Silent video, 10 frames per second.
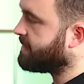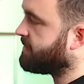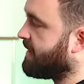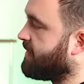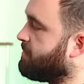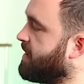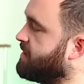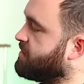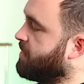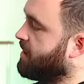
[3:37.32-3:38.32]
zip down the
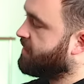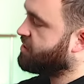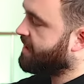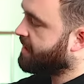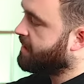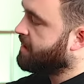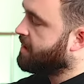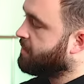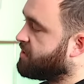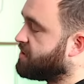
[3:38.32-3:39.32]
main part of the jacket,
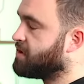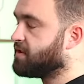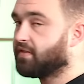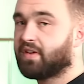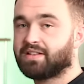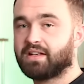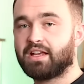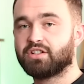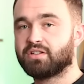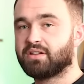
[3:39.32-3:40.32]
which you can use for
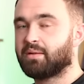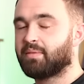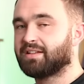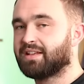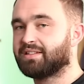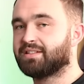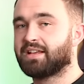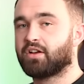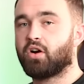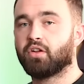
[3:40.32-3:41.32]
ventilation and makes it easy to
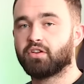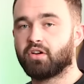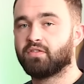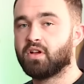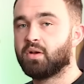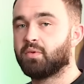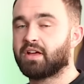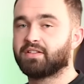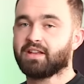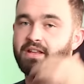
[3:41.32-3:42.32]
take on and off
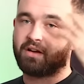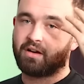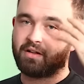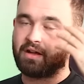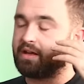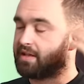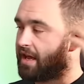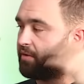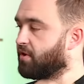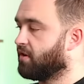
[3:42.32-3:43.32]
without taking your
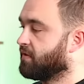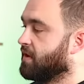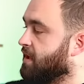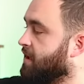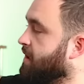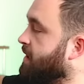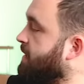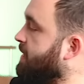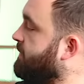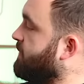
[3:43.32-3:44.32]
helmet off
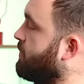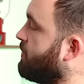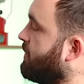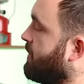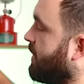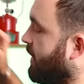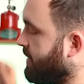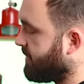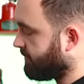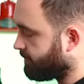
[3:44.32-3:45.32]
if you're
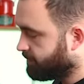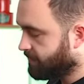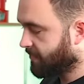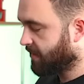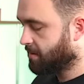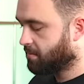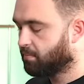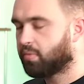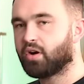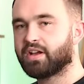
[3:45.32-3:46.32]
climbing.
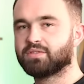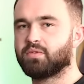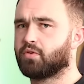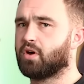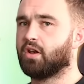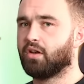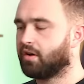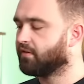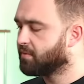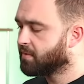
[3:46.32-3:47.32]
Pockets, we've got a lot
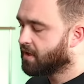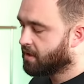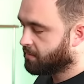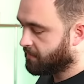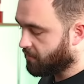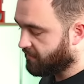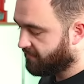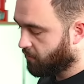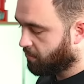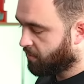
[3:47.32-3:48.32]
of them. We've got
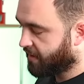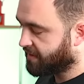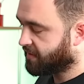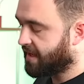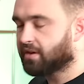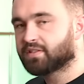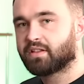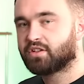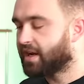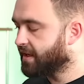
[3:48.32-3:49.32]
4 pockets on the outside
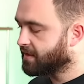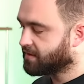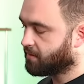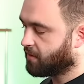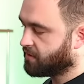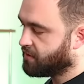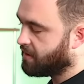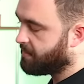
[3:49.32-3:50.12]
of the jacket, so we've got 2